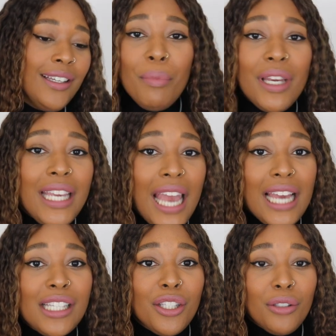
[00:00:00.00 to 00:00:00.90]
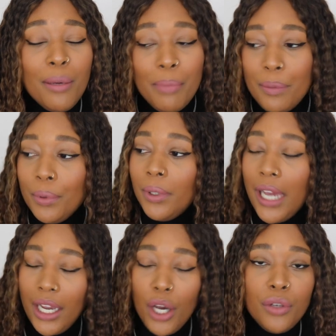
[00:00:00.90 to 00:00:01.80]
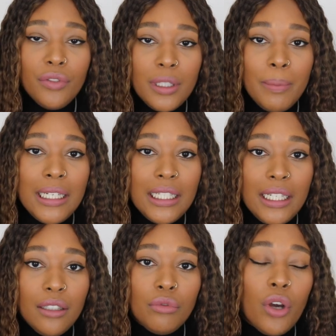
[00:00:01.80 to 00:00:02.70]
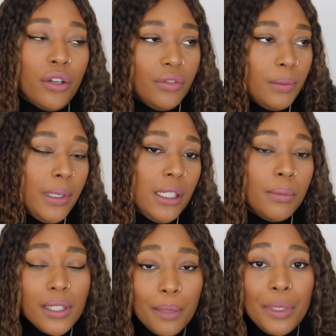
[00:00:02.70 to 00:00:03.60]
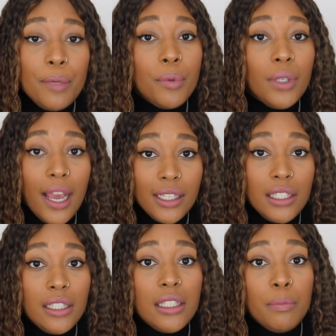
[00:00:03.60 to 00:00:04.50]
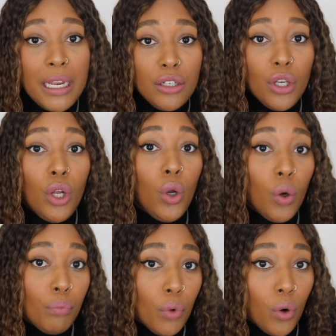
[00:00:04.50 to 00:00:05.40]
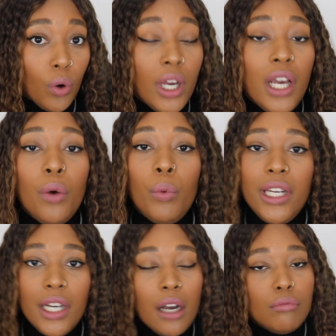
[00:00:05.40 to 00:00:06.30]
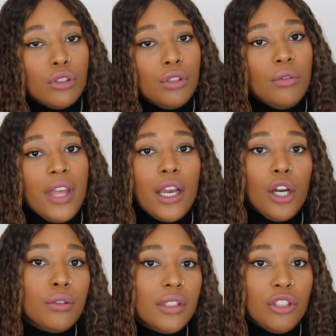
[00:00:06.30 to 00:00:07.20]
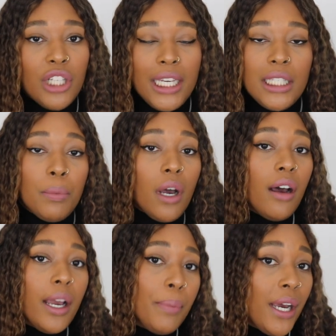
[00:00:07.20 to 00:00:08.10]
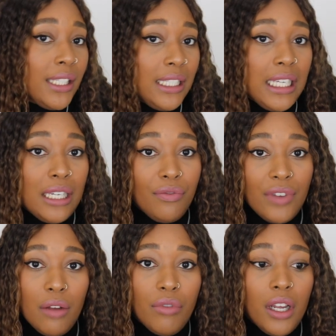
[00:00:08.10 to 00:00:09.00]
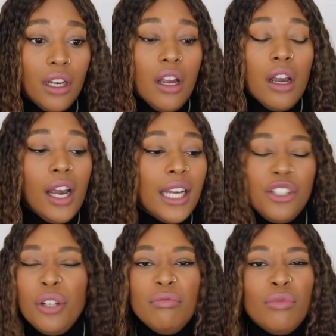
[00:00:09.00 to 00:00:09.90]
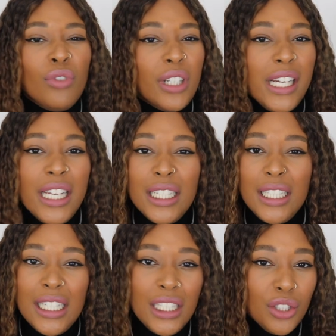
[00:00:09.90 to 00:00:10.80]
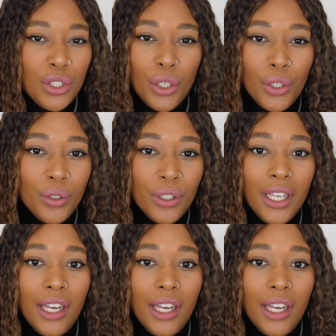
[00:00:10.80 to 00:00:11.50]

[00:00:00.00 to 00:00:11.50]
but yeah so some people like overspending not overspending but some people like to spend a lot more when it comes to their coats and jackets but I personally have found that I don't really need to